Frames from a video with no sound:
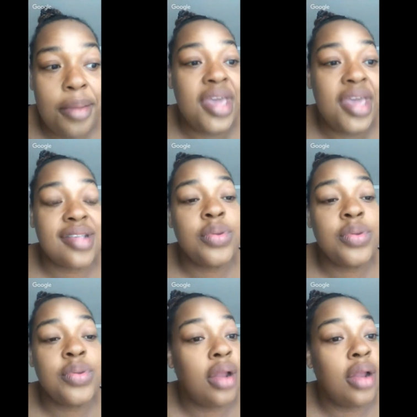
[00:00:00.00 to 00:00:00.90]
I was all
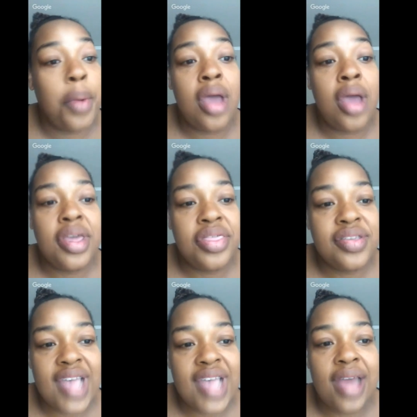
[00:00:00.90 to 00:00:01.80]
the way on the other
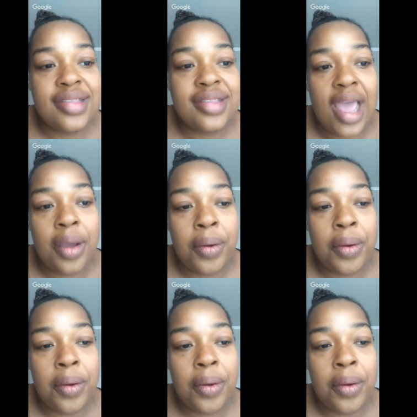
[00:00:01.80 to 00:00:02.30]
side of town.